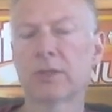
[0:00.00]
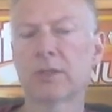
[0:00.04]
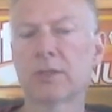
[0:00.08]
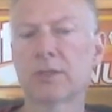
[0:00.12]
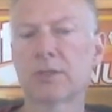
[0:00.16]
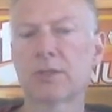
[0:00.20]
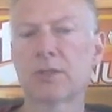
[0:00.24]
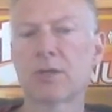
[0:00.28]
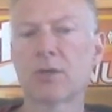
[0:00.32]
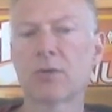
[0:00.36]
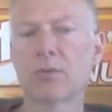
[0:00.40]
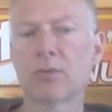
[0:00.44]
And
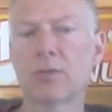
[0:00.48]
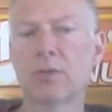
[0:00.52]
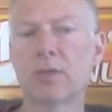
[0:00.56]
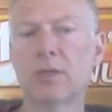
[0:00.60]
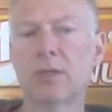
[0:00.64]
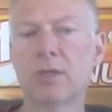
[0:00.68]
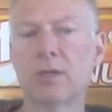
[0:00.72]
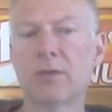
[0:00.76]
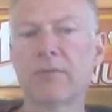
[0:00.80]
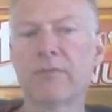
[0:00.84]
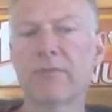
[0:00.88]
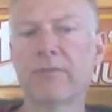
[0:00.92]
so
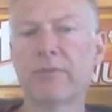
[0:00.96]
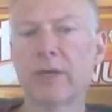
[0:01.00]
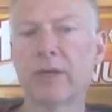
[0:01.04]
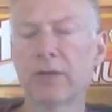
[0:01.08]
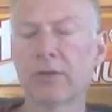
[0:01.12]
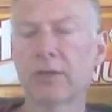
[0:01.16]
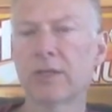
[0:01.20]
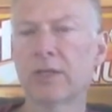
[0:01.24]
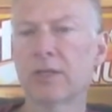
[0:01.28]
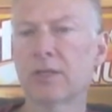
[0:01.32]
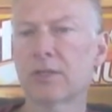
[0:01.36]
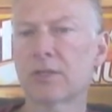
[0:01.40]
the
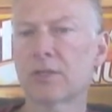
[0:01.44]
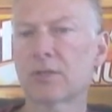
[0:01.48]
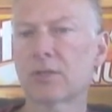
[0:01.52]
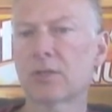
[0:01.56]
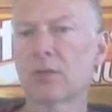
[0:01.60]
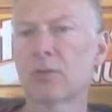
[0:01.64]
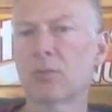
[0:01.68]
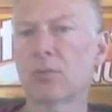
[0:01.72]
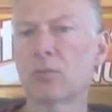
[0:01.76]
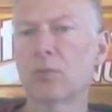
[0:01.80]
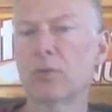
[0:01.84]
variance